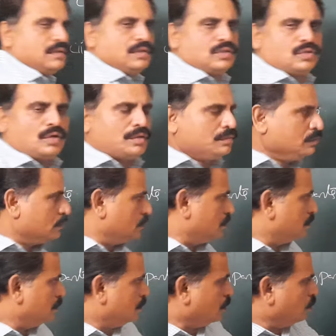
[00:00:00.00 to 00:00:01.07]
So
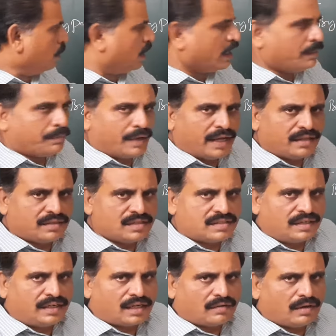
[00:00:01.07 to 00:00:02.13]
we can break this
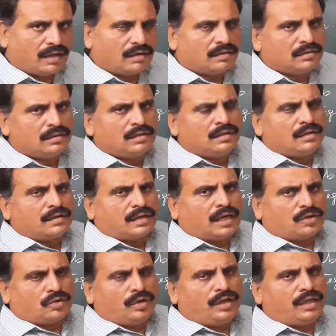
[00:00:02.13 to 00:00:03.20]
interval
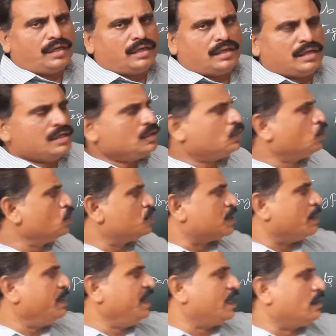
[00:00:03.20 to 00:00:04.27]
not only in 2
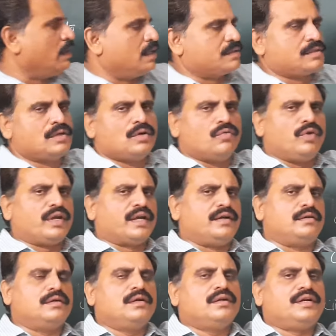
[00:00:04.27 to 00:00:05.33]
subintervals, we
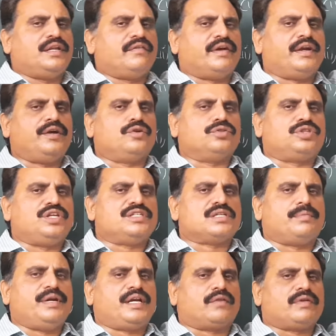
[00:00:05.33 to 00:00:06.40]
can divide into 3
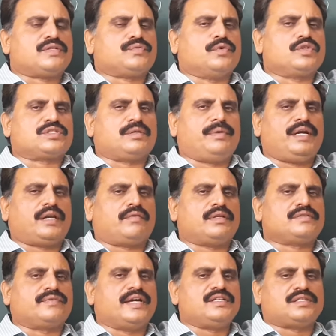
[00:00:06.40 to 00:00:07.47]
subintervals, 4
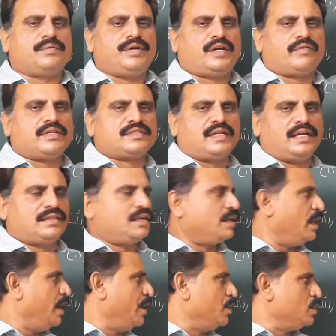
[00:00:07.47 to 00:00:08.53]
subintervals, 5 subintervals, like that.
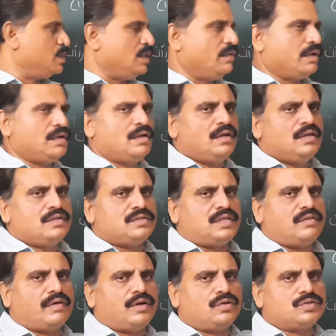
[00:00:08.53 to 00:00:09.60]
A to C1,
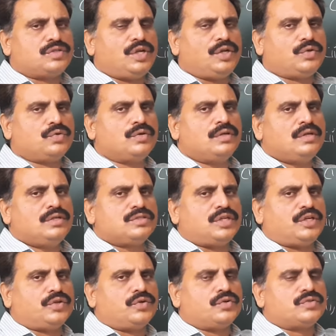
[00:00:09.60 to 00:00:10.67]
C1 to C2,
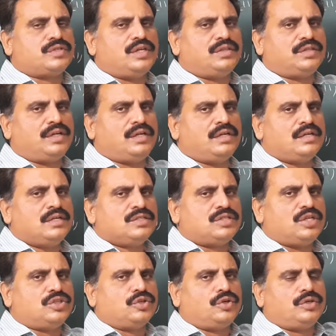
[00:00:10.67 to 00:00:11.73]
C2 to C3,
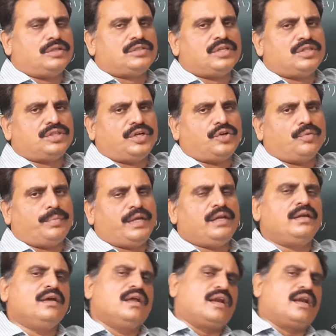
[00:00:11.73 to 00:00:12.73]
C3 to B.